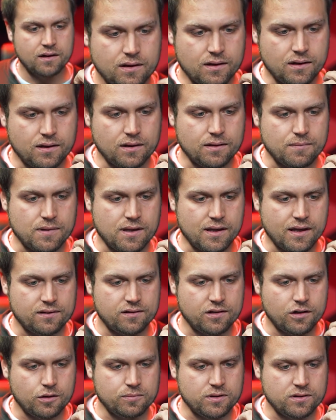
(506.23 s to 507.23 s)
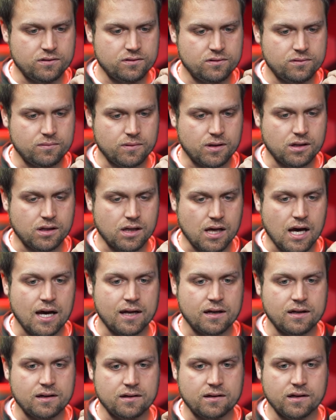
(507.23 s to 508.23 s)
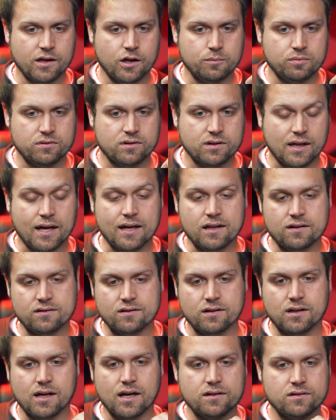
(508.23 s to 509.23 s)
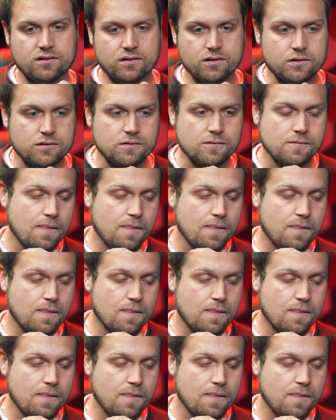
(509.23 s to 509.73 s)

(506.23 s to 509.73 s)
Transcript: And that's helped us a lot and helps clients a lot too.